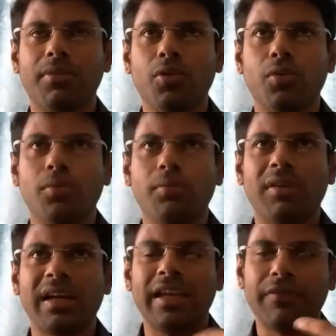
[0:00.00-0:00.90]
you
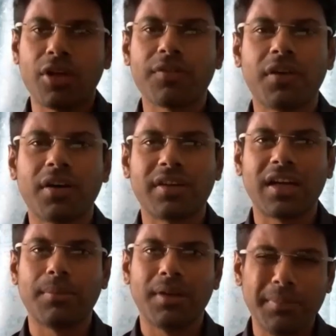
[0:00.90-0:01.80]
give your first
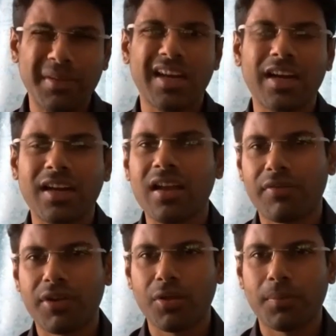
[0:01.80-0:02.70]
attempt immediately
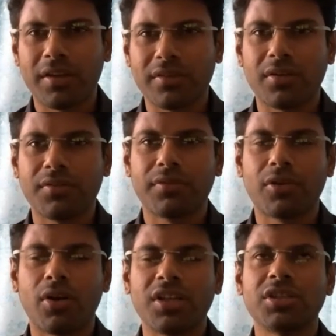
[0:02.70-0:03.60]
after you pass out of
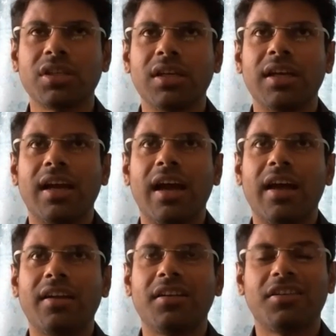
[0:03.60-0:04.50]
college.
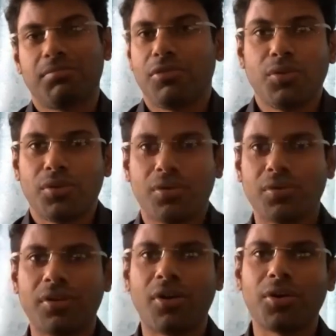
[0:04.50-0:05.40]
And
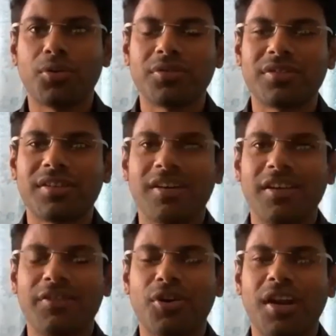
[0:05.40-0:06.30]

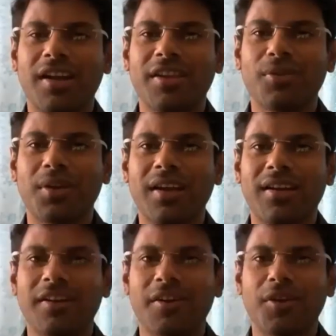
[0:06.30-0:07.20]
if you're lucky, you
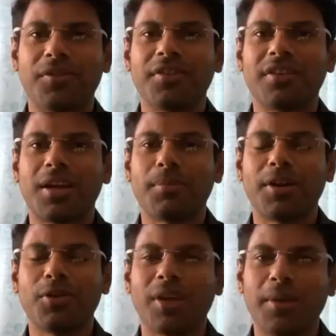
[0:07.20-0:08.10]
can clear your first attempt
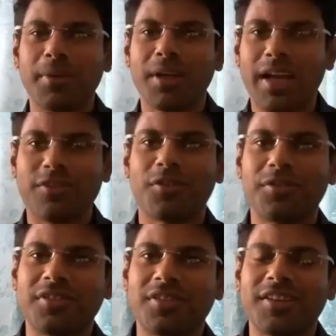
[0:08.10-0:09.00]
and you can be an IS
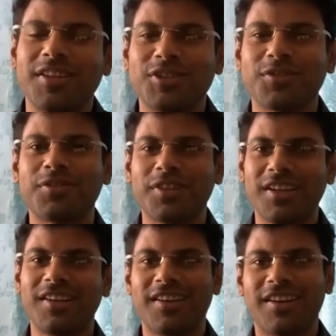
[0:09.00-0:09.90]
officer at the age
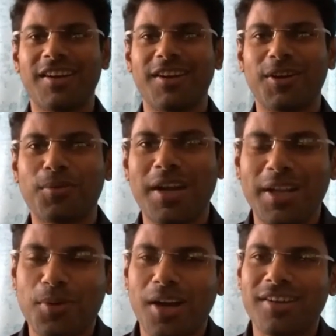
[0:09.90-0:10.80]
of
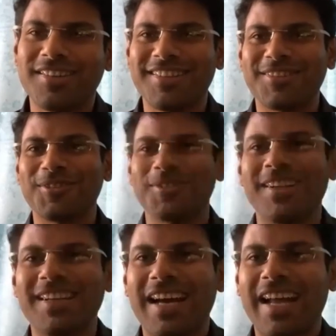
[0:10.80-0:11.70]
21. So,
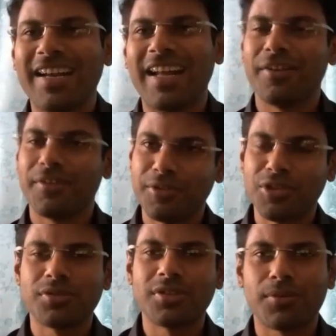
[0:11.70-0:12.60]
and
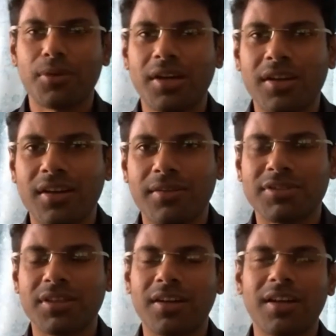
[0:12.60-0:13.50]
Vishnu sir would
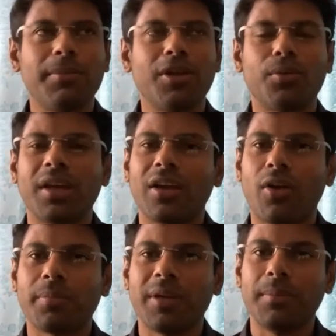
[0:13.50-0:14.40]
certainly be knowing a
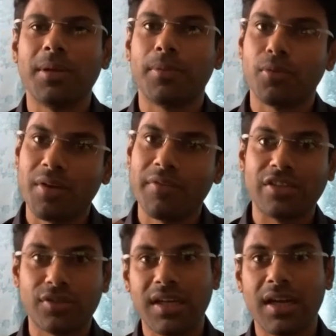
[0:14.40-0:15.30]
lot many people who have
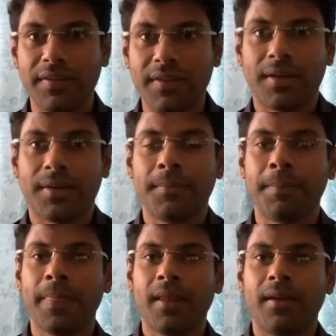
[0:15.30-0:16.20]
actually done
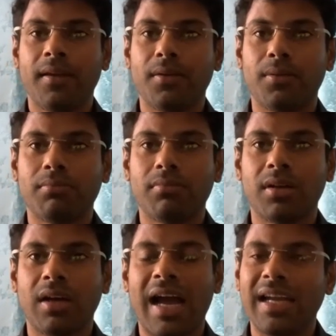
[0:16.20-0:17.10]

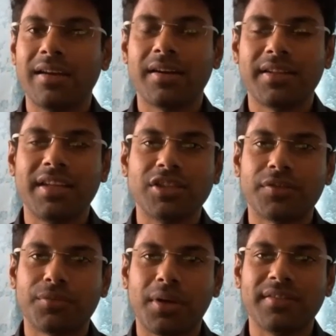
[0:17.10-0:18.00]
that. I cleared at the age
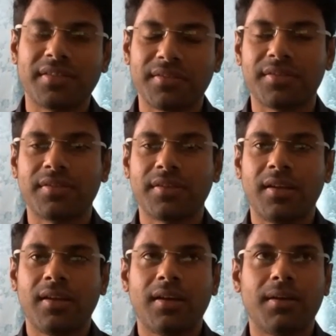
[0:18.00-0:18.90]
of 26,
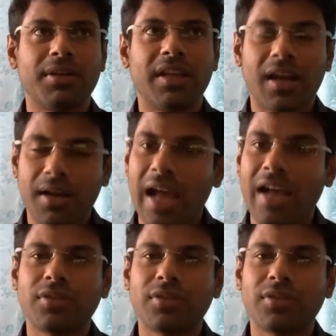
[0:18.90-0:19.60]
but there are